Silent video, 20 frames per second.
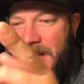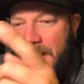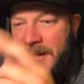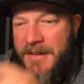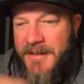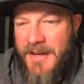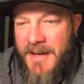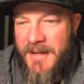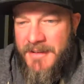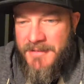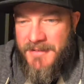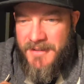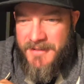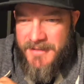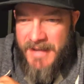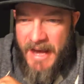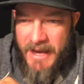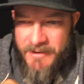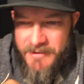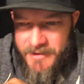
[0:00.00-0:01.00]
Yes,
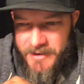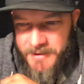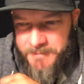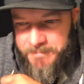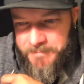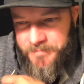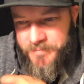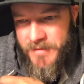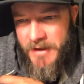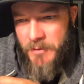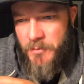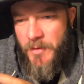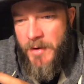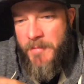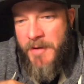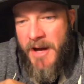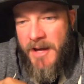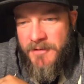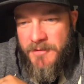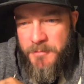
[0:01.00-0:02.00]
exactly.
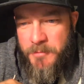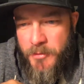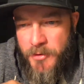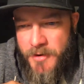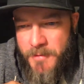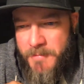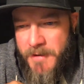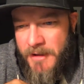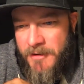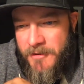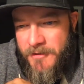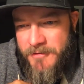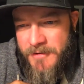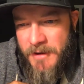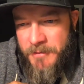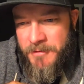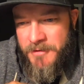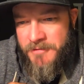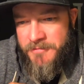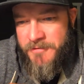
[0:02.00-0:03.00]
Ribeyes and portobellos.
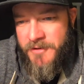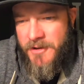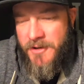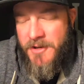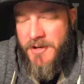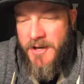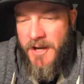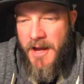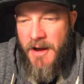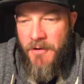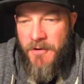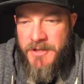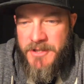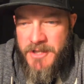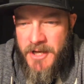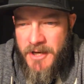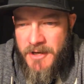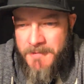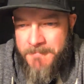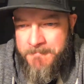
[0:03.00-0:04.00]
That was a fun cookout with
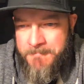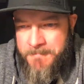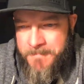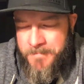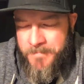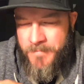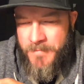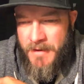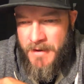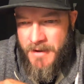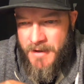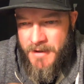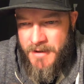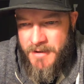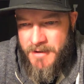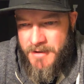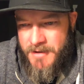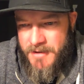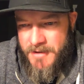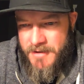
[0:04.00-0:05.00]
Jaden.
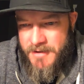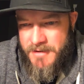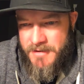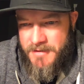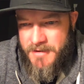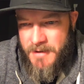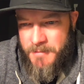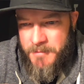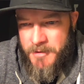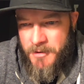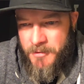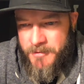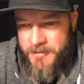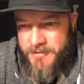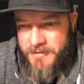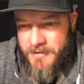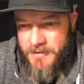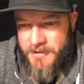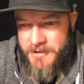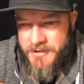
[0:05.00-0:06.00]
That meal
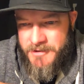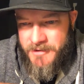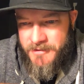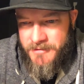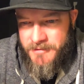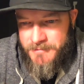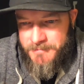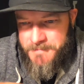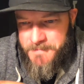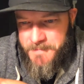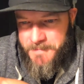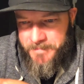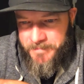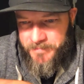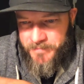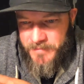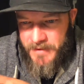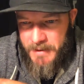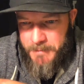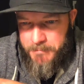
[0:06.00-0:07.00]
was delicious.
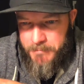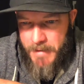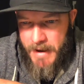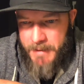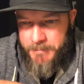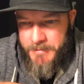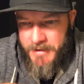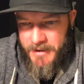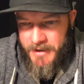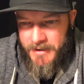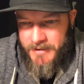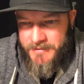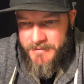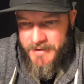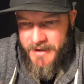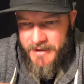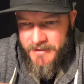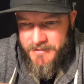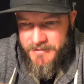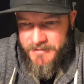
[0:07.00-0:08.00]
Map
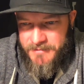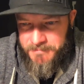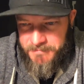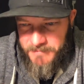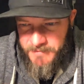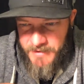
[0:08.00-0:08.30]
1086.